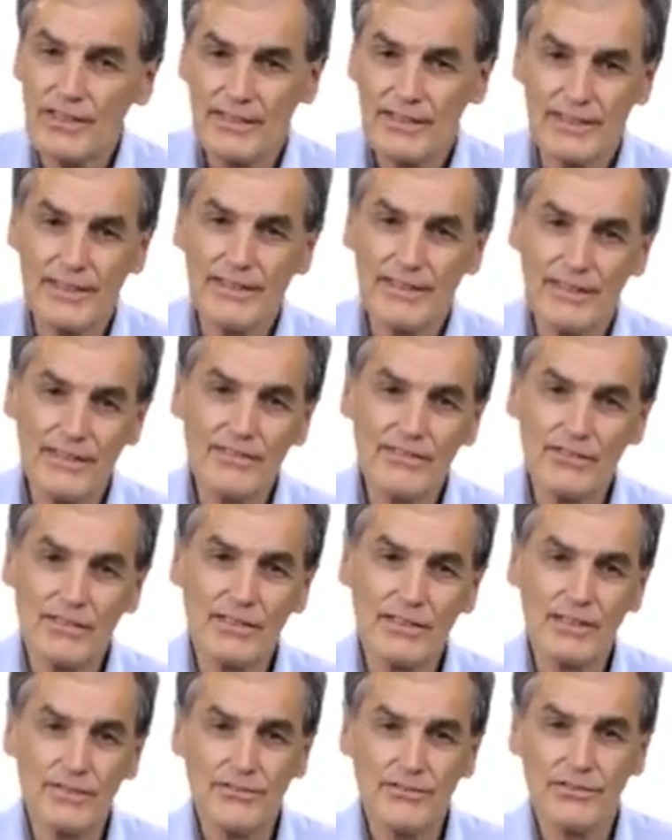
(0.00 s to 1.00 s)
There is a
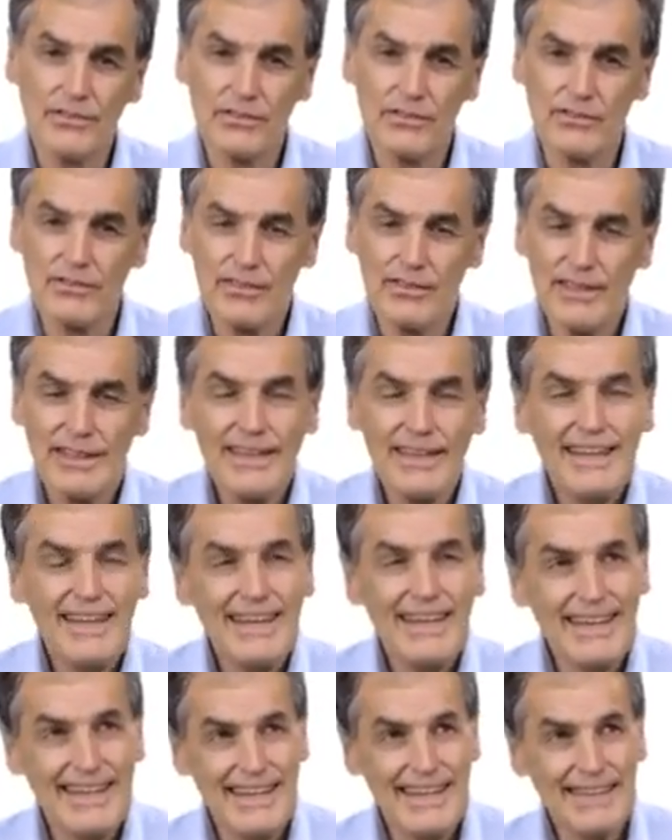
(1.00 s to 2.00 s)
difference.
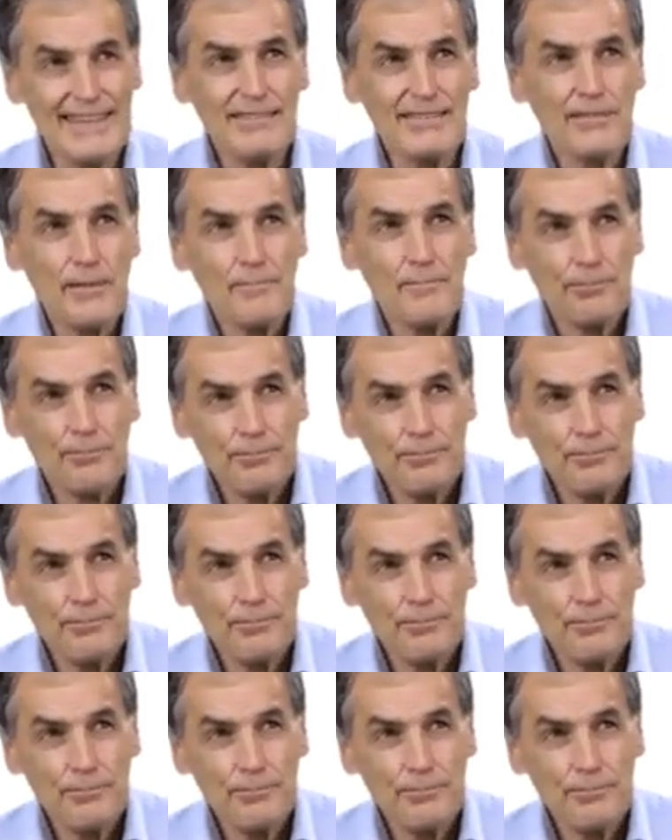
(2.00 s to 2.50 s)
And